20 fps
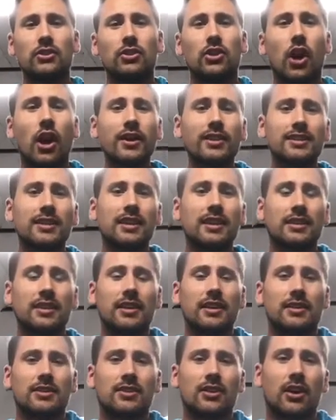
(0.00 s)
19
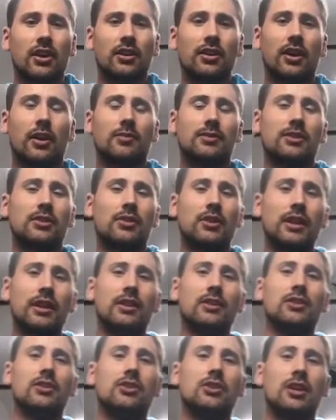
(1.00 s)
years on, I'm still hitting
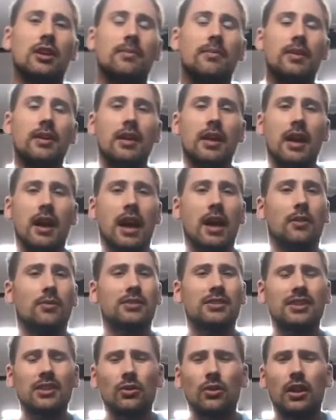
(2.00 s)
the gym and I'm
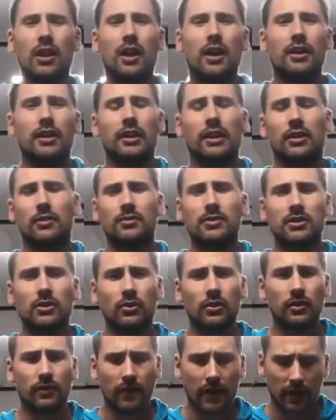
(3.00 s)
still learning, I'm still
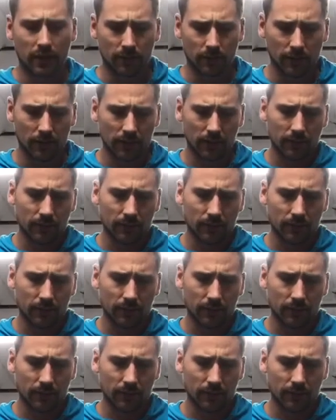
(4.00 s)
developing.